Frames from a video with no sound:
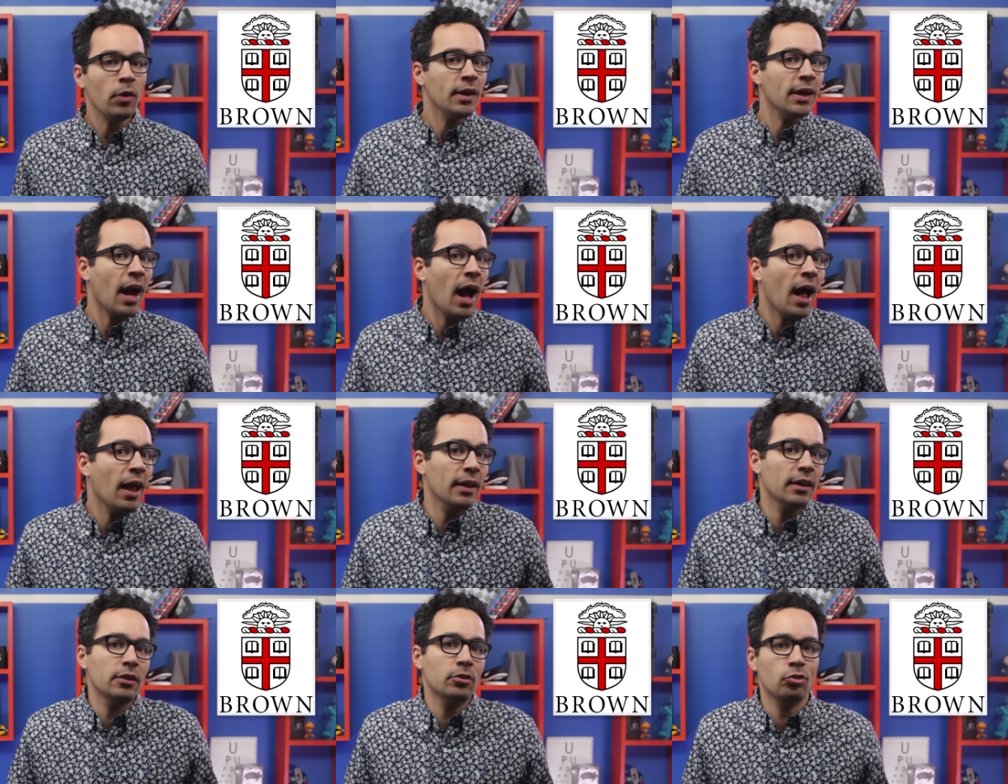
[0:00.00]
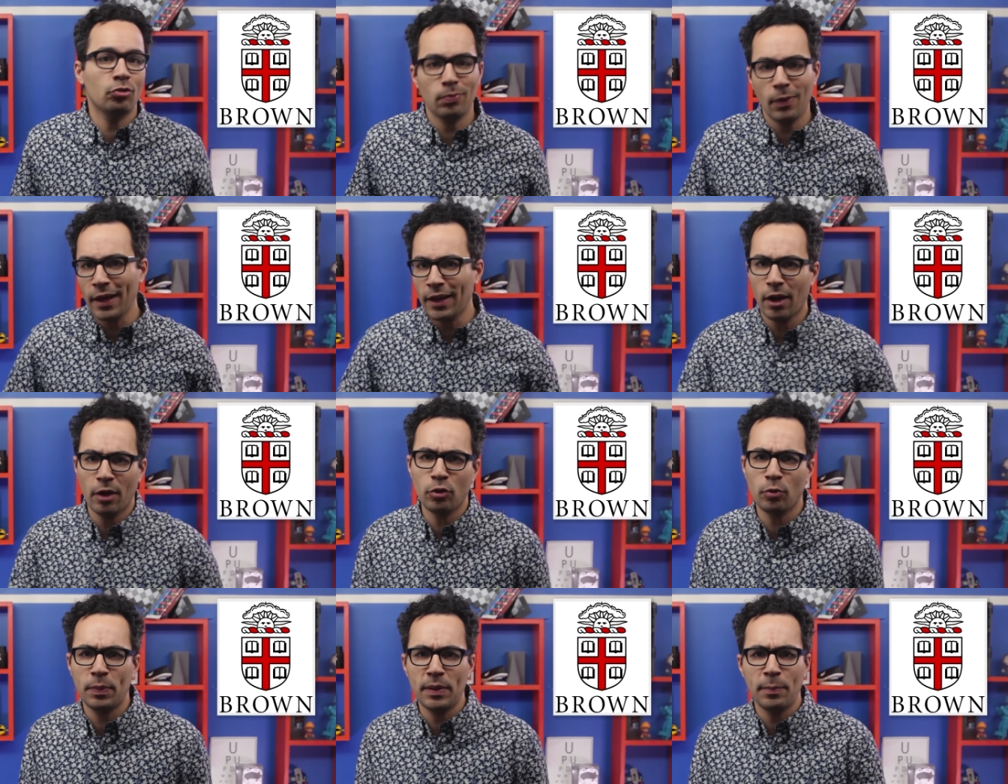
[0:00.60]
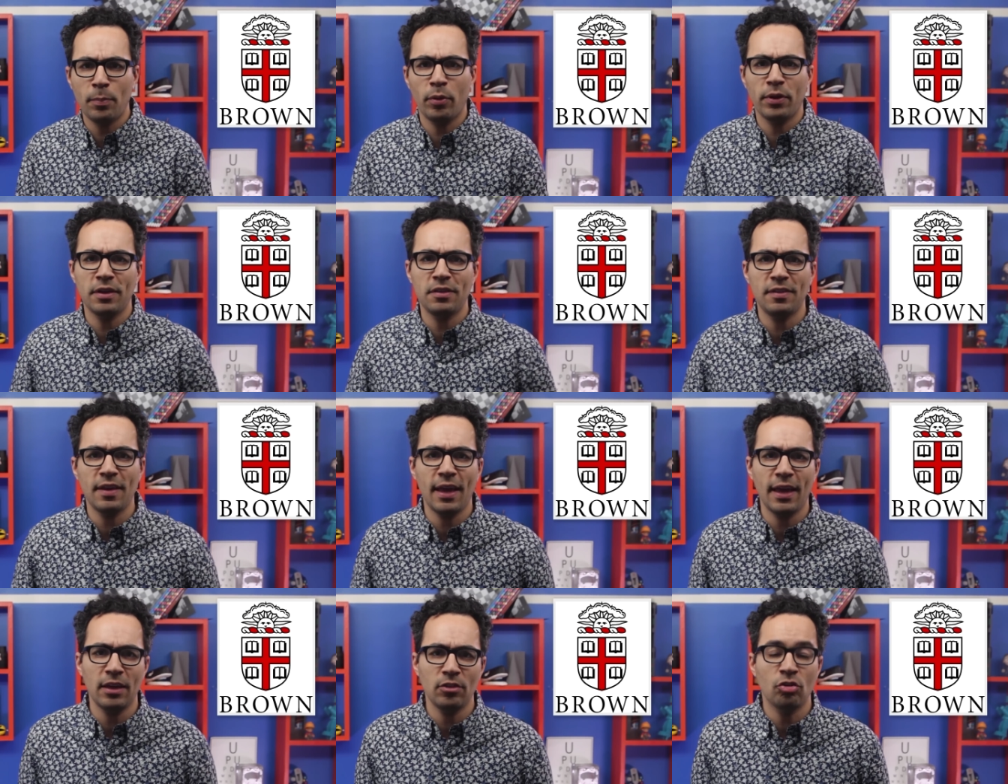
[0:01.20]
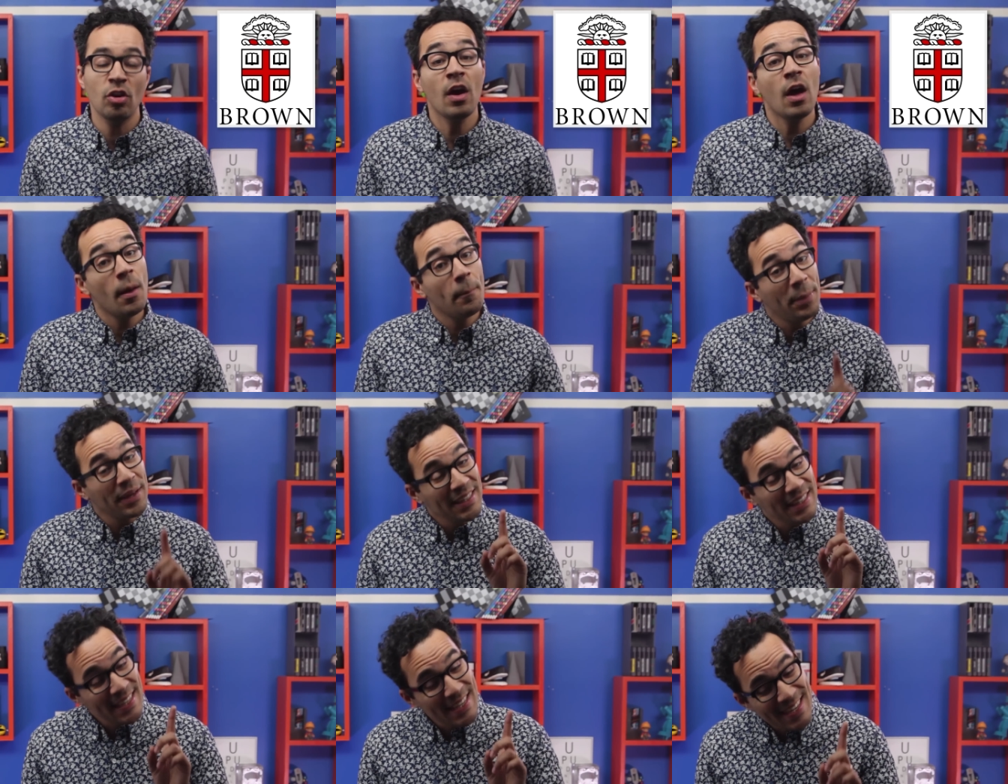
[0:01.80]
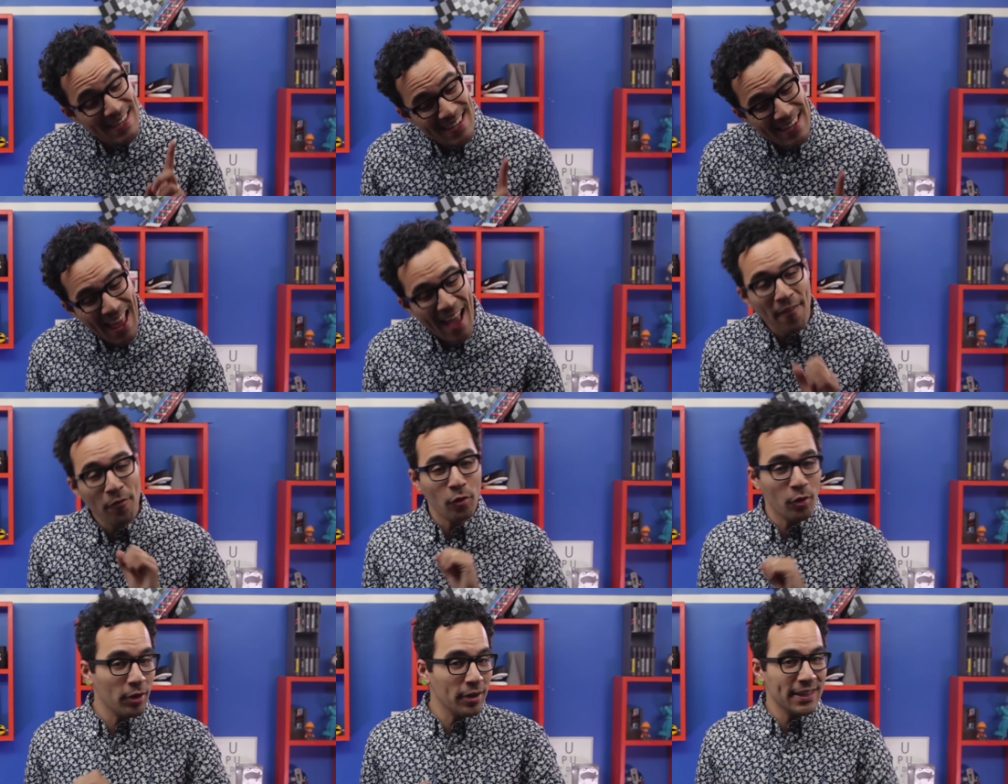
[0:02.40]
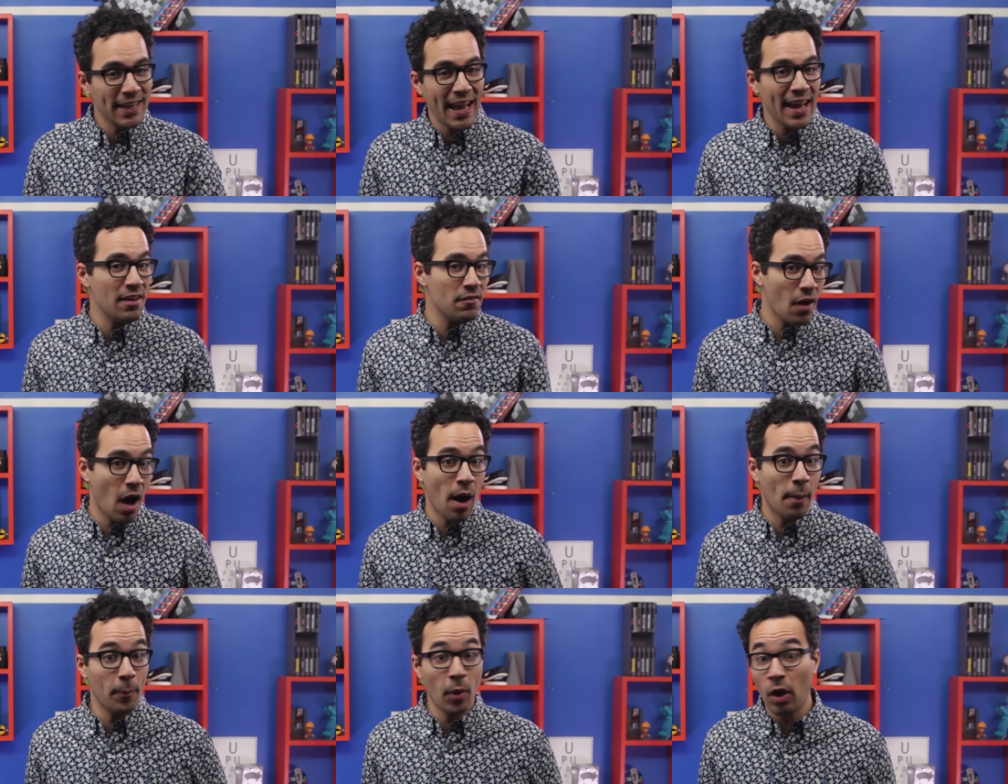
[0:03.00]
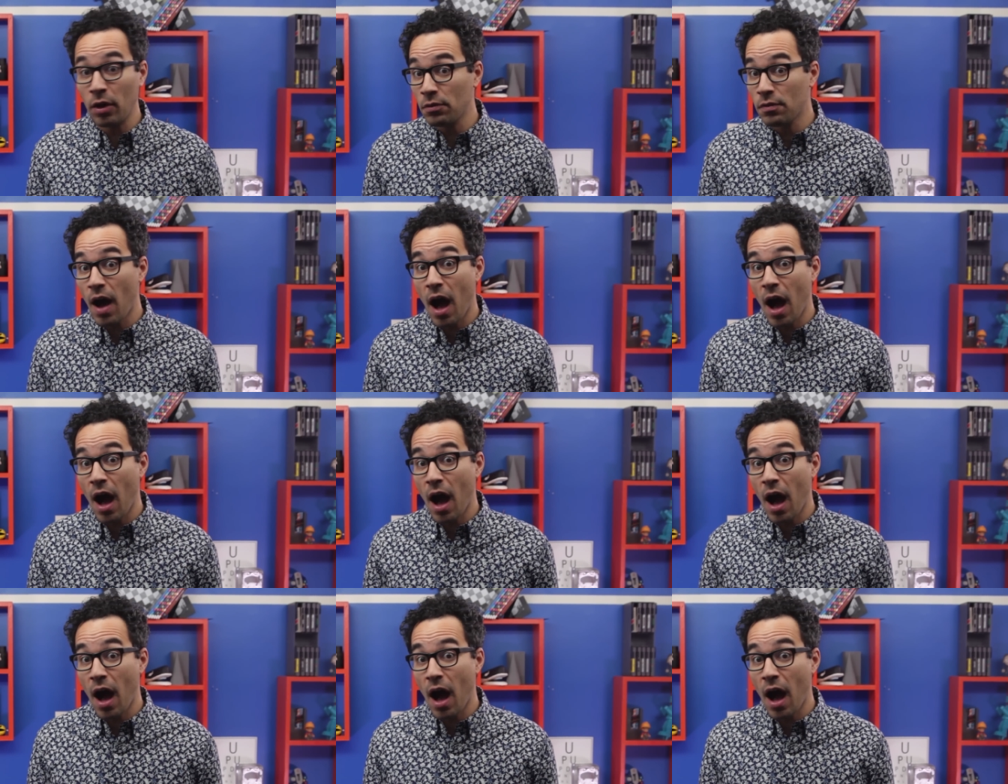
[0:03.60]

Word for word: go to college like other people his age. But he never gave up on